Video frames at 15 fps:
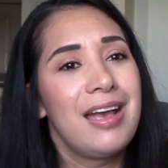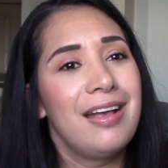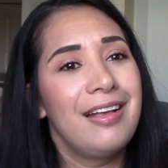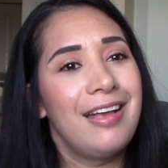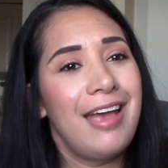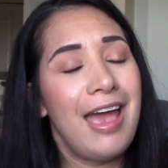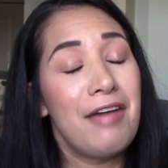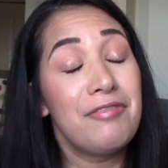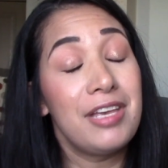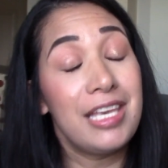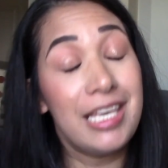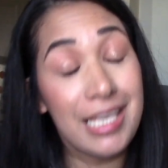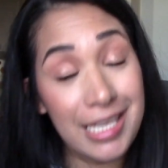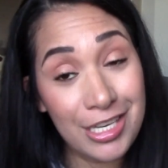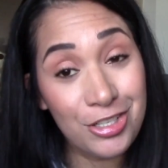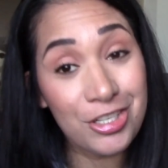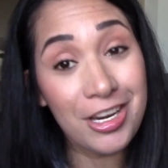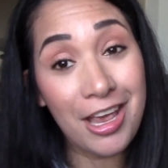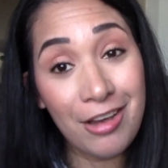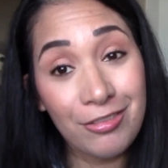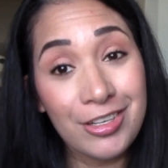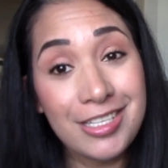having each and
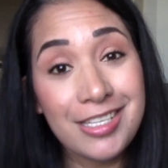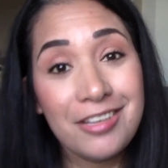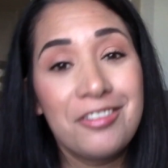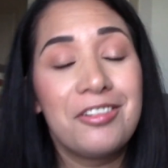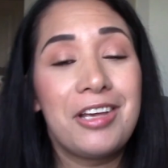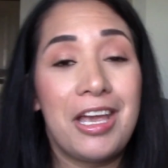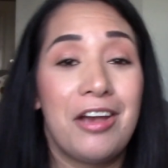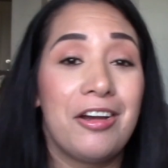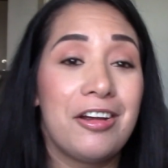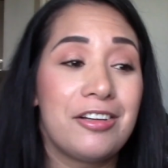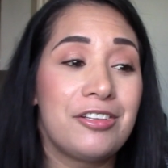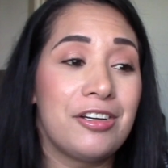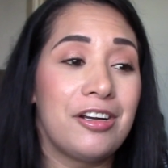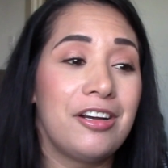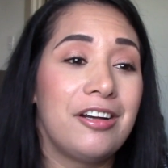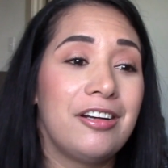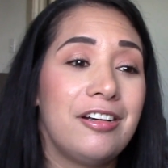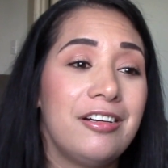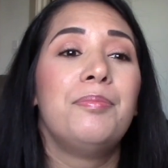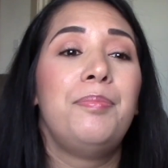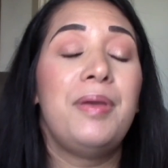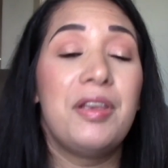every single character
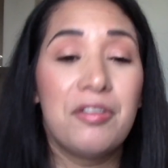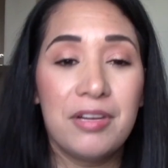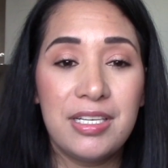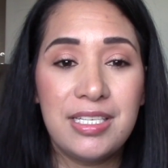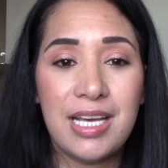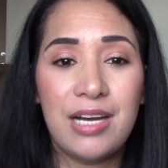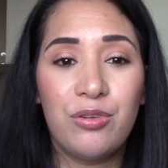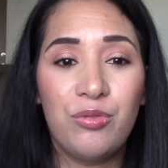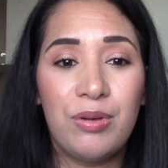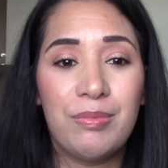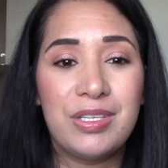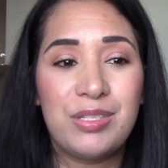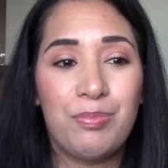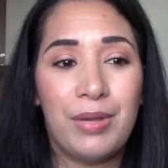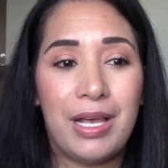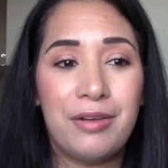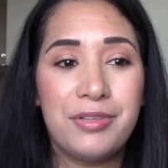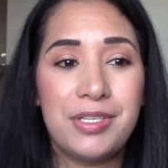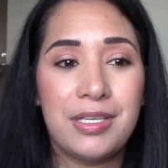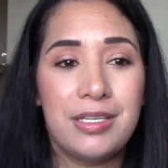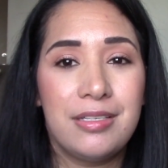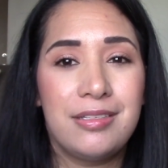peering down women's
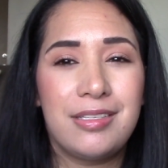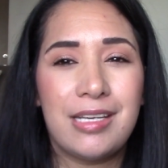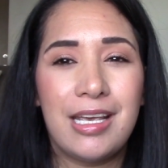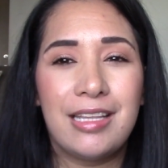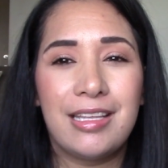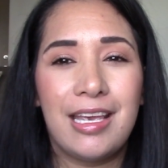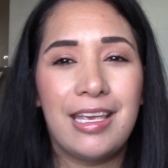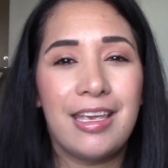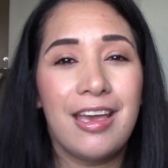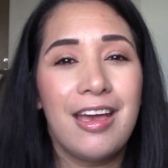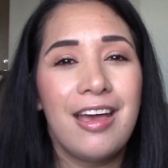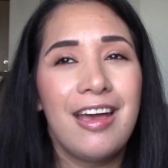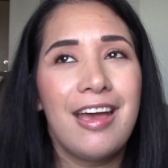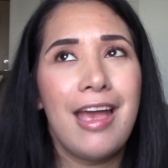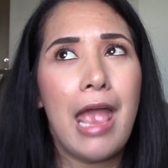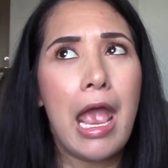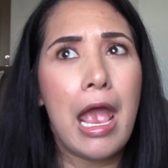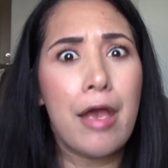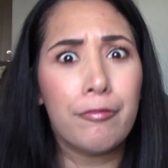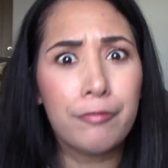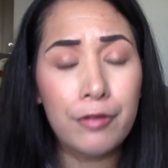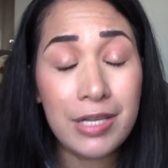blouses and, like,
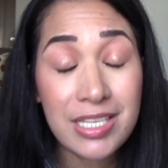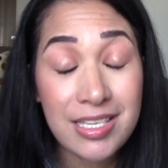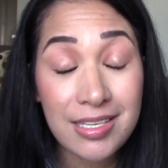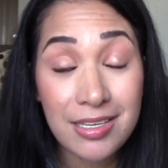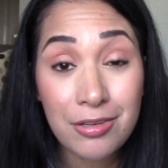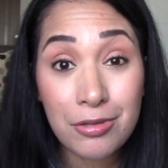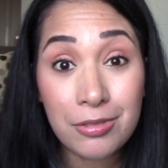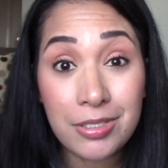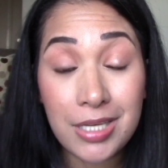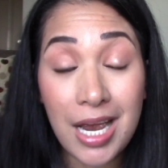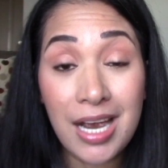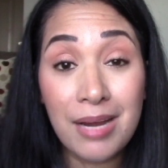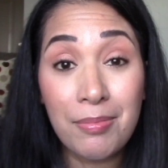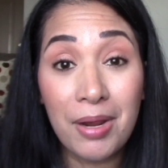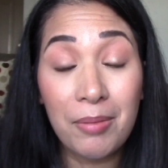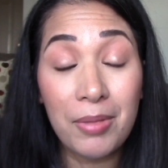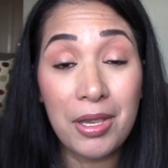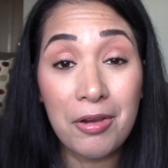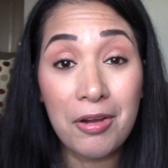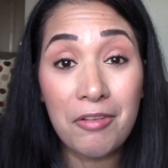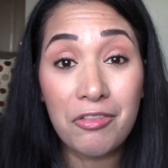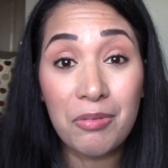every single time I'm
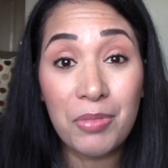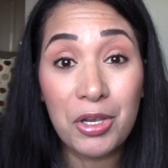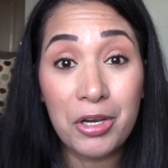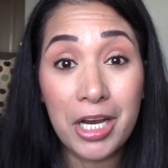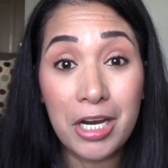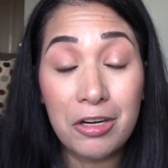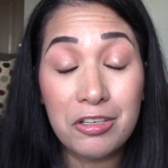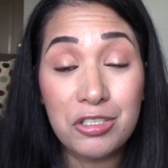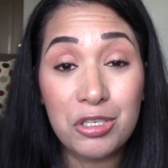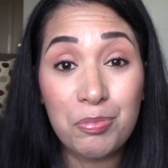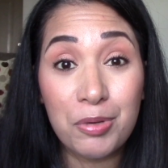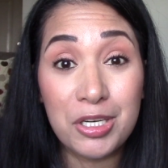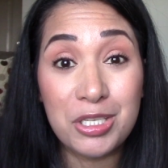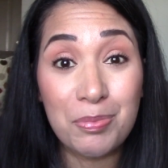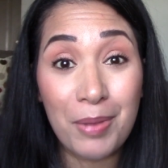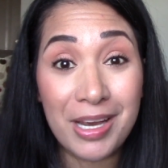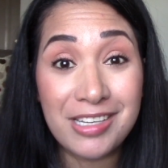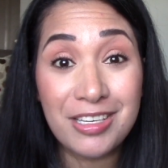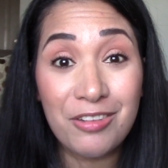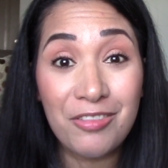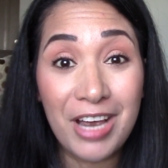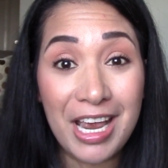hearing from their character
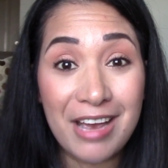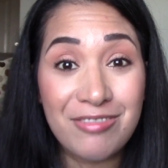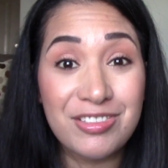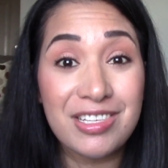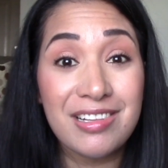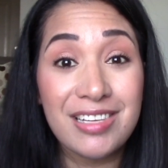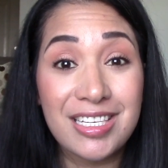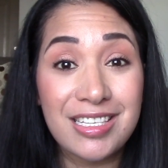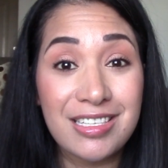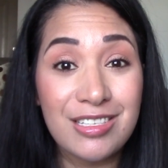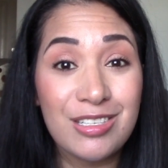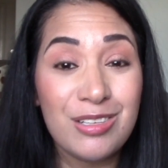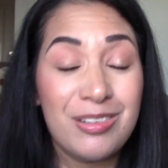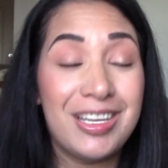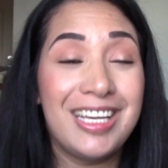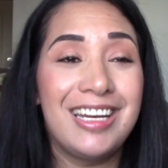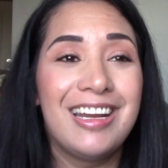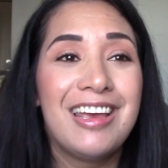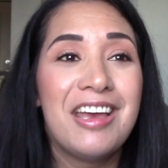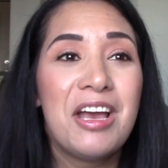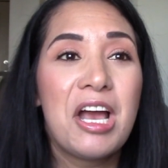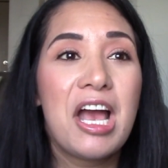perspective, I have to listen to it,
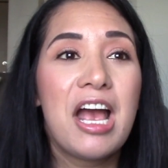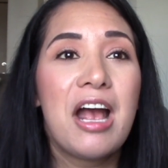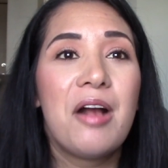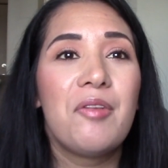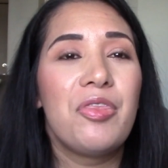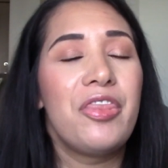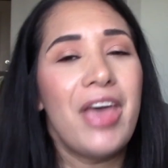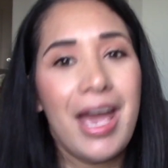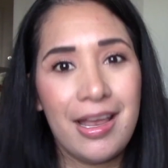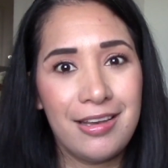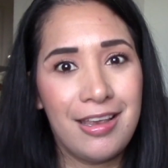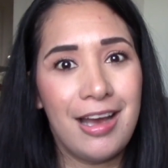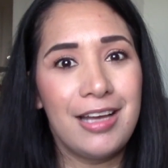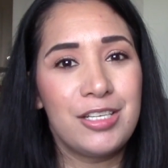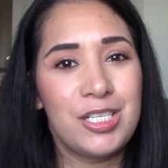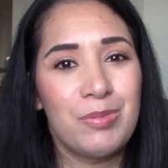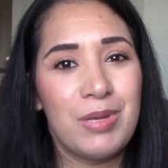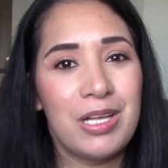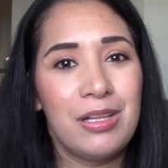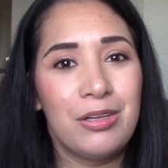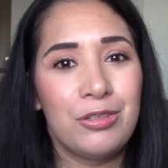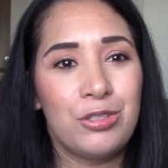that got to be
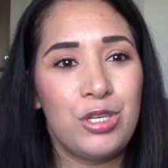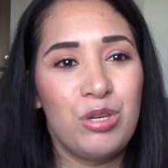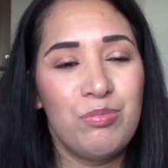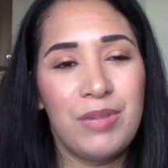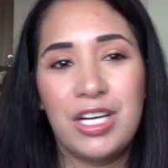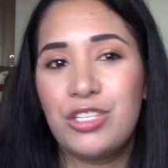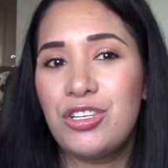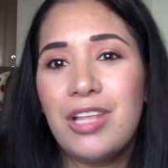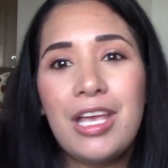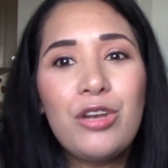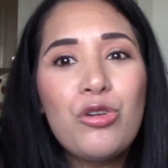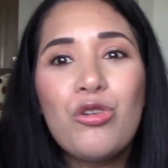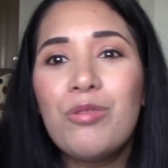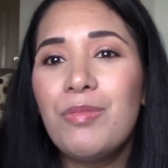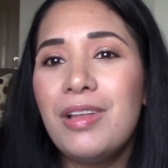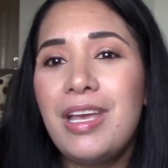a little too much. Like, normally